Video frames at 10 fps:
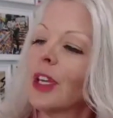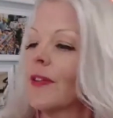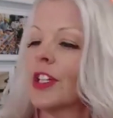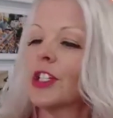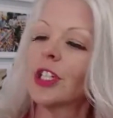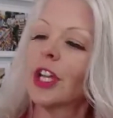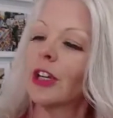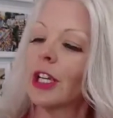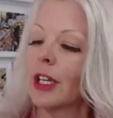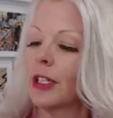
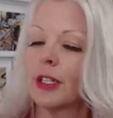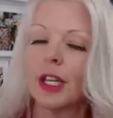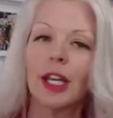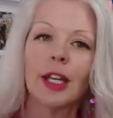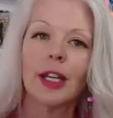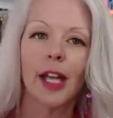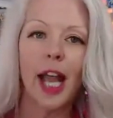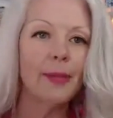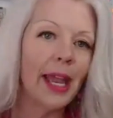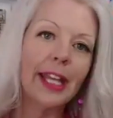vegetarian,
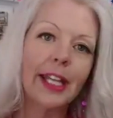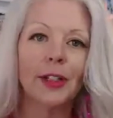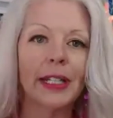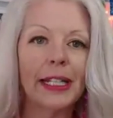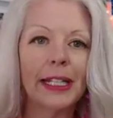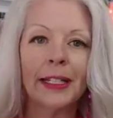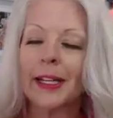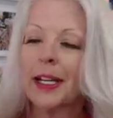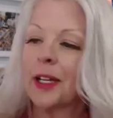I'm hangry,